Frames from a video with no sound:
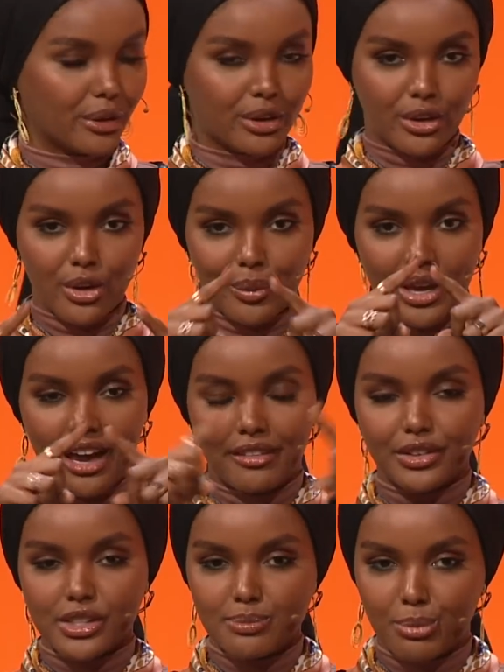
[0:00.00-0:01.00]
You know, we have
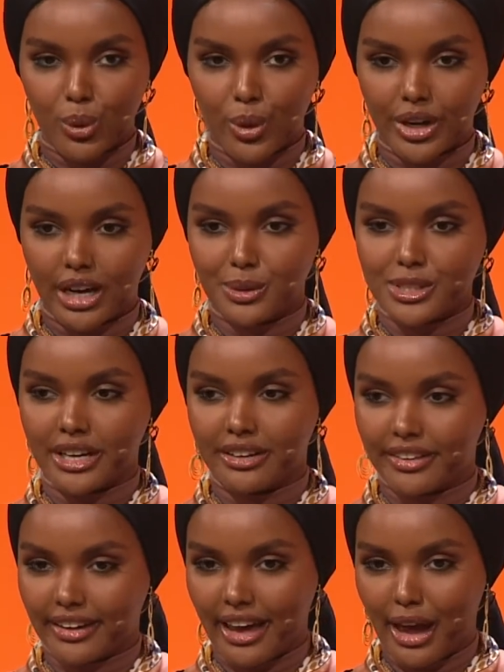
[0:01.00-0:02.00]
this board outside
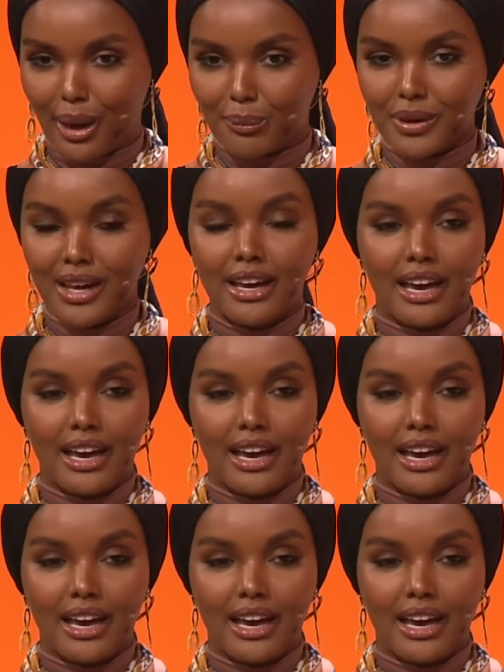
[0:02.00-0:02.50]
of the camp,